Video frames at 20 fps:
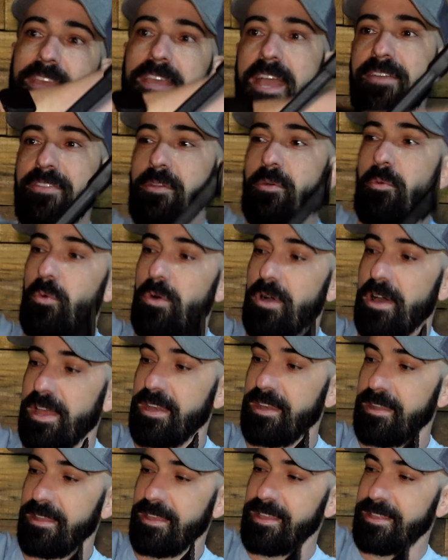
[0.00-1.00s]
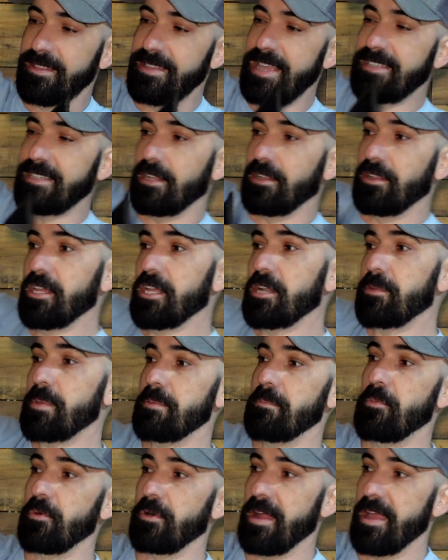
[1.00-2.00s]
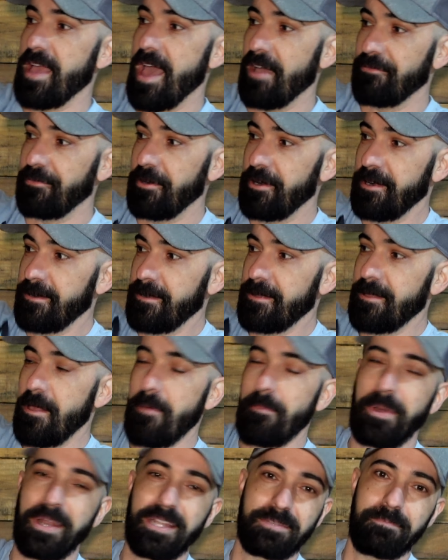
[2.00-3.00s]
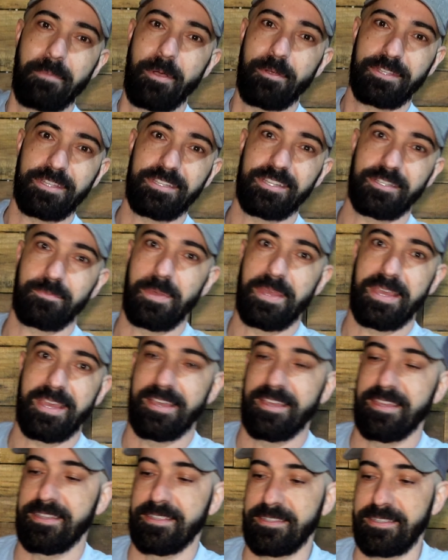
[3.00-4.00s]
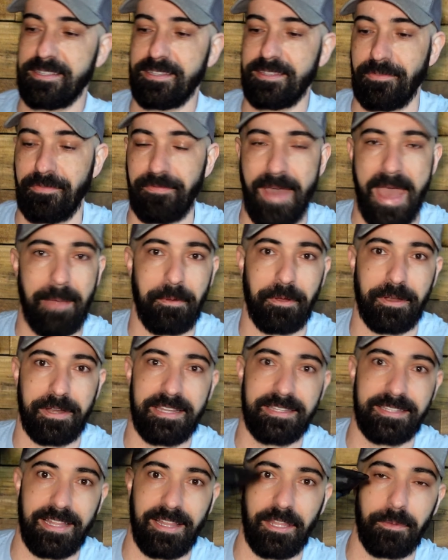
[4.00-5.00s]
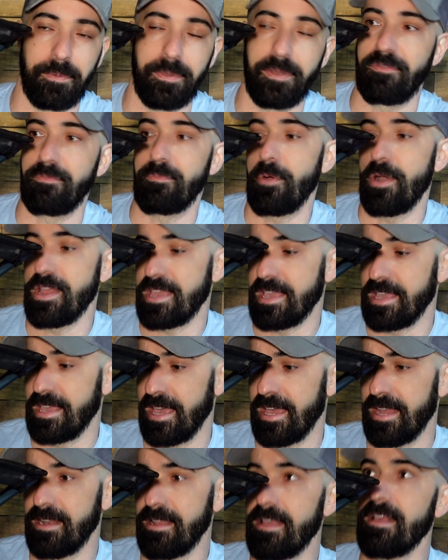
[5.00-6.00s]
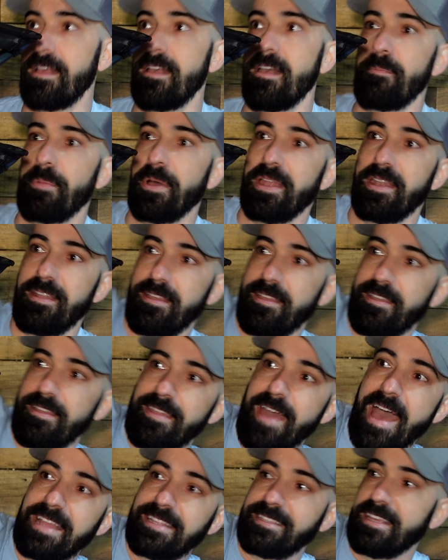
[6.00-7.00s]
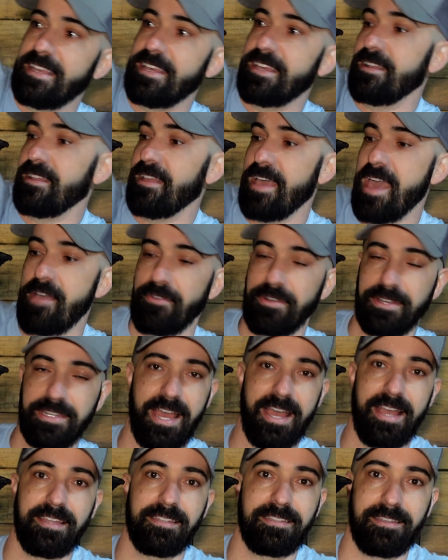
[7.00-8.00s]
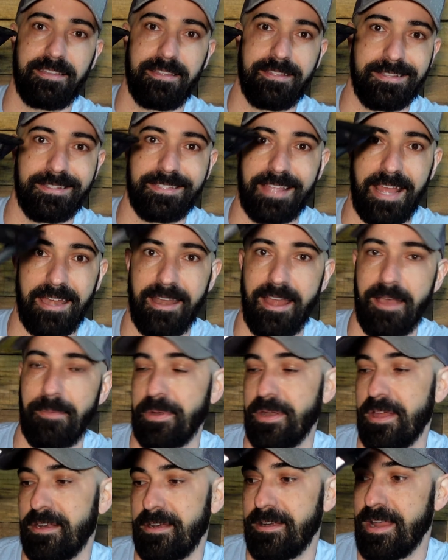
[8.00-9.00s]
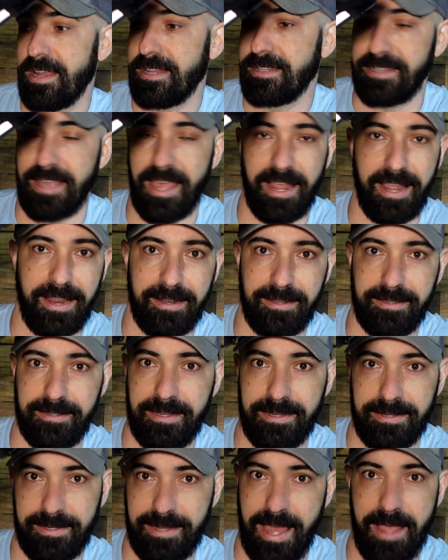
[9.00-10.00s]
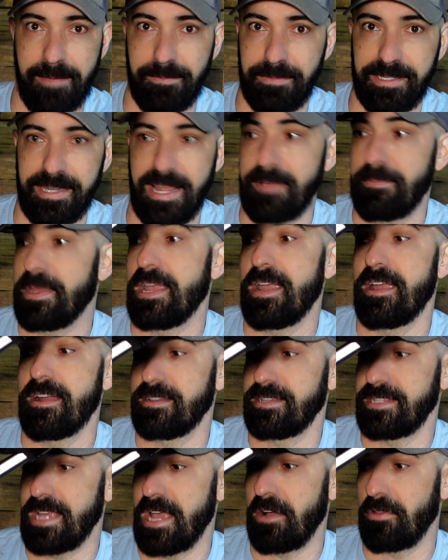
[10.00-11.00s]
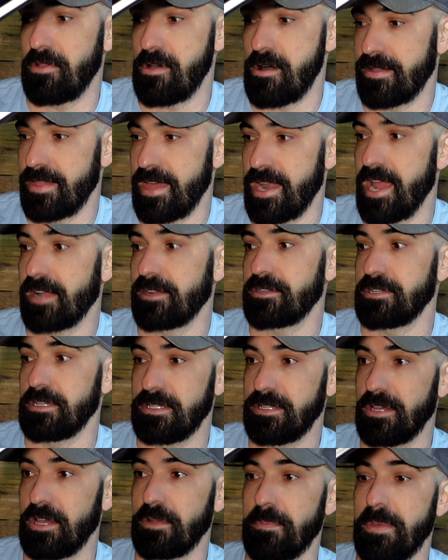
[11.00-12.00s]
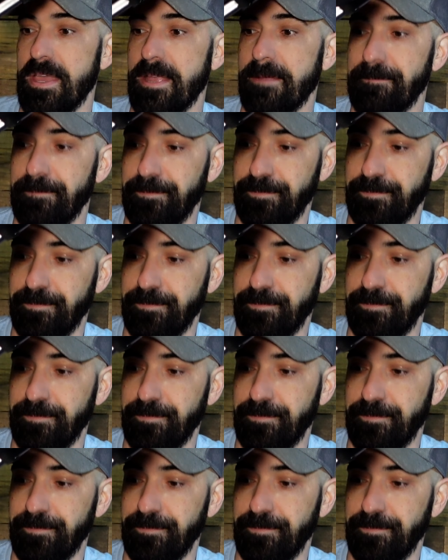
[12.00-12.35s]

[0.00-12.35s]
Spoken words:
And then one takes a little bit more effort, but it's mostly just because the fabric needs a little bit of breaking in. But that's it. They advertise you set it up in under 8 seconds. You can timestamp me here to see how long that actually took me.